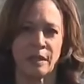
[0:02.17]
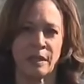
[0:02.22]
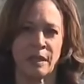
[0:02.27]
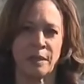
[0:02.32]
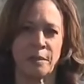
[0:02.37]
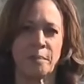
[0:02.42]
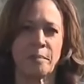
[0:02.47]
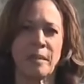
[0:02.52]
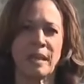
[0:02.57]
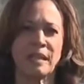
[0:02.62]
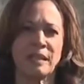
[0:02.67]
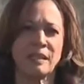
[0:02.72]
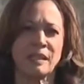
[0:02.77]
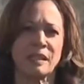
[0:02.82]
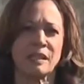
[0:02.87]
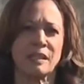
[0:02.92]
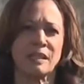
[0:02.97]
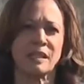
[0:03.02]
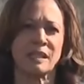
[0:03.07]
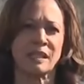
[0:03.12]
the
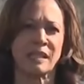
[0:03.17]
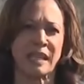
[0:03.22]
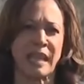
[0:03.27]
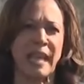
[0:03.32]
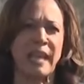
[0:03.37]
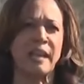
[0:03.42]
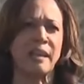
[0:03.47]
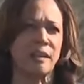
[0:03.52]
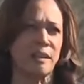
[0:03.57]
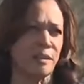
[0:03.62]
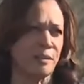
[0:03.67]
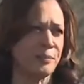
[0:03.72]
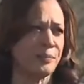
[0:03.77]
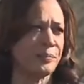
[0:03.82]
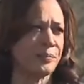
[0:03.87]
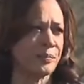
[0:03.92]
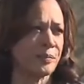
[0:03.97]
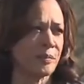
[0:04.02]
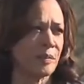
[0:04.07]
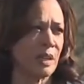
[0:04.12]
immense scale
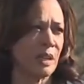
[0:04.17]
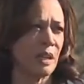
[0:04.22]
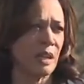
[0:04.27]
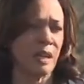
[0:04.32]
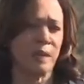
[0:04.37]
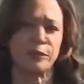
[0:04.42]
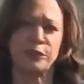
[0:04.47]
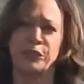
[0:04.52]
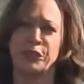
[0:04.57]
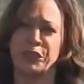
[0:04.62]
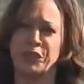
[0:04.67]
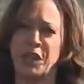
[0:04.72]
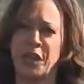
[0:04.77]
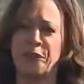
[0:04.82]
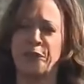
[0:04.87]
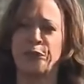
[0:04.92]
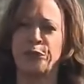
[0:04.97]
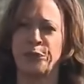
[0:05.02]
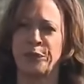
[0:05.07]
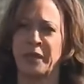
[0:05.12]
of
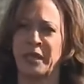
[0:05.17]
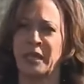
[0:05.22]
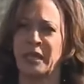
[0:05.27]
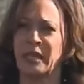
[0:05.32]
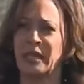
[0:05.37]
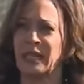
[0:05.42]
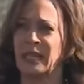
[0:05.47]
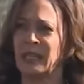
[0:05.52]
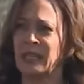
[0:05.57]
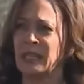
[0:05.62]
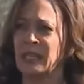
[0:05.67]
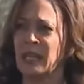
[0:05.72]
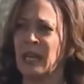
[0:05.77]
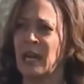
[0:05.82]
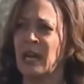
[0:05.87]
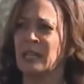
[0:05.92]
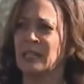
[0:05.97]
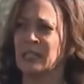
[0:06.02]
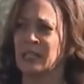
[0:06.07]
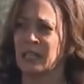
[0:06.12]
suffering in
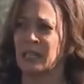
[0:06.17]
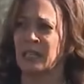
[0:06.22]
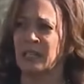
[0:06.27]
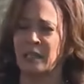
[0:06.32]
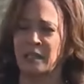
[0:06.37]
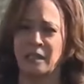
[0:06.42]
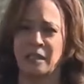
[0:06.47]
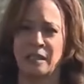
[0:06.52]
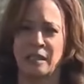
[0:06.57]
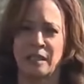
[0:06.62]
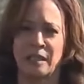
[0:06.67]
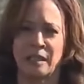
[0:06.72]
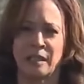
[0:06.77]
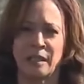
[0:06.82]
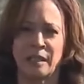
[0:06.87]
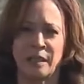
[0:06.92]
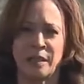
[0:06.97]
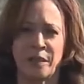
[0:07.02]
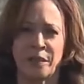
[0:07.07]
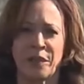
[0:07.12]
Gaza,
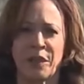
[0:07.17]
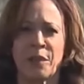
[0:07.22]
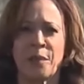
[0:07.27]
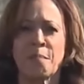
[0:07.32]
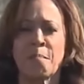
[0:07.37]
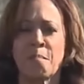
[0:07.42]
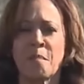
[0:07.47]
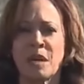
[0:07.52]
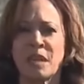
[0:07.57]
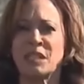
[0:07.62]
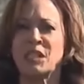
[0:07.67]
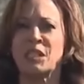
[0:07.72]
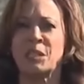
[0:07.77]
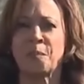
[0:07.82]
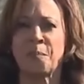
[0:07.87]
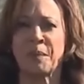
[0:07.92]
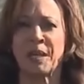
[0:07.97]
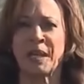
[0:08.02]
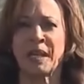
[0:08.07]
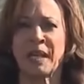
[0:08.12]
there
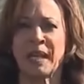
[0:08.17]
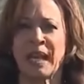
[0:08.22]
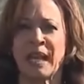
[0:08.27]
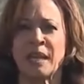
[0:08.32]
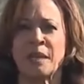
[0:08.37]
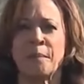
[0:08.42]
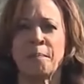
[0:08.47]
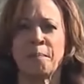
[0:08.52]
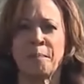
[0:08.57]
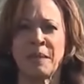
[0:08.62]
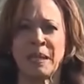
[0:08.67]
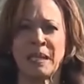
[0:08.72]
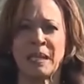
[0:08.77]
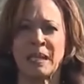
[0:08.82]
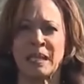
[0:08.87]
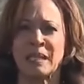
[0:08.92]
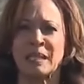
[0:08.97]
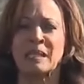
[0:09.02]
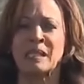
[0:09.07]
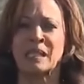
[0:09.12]
must be an
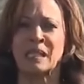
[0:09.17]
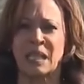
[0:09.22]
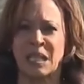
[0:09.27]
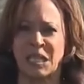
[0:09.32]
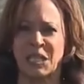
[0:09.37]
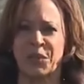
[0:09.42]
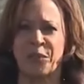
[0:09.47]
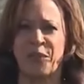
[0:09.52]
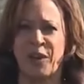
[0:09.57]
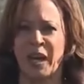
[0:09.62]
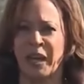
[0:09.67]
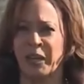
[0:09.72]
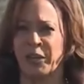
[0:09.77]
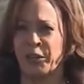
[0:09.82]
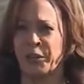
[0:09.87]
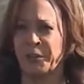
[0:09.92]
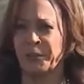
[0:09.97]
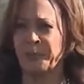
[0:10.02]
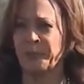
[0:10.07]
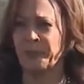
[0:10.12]
immediate
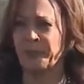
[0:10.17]
ceasefire.